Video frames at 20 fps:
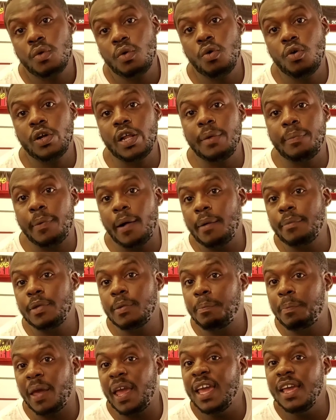Or they
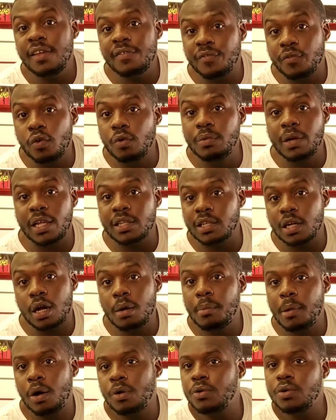probably paid for them not to
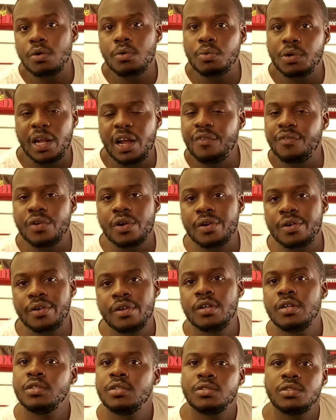come out or whatever.
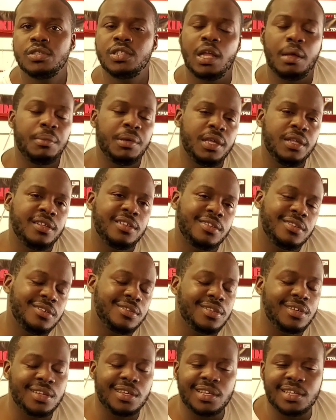You know what I
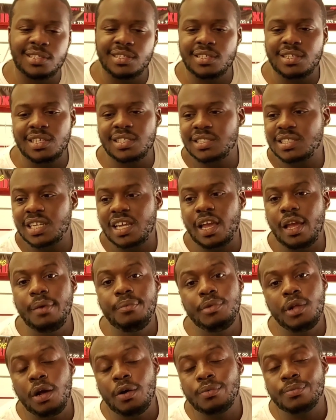mean? That's the
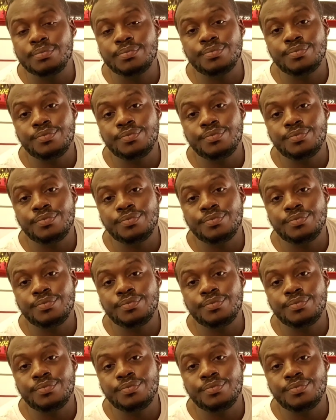game though.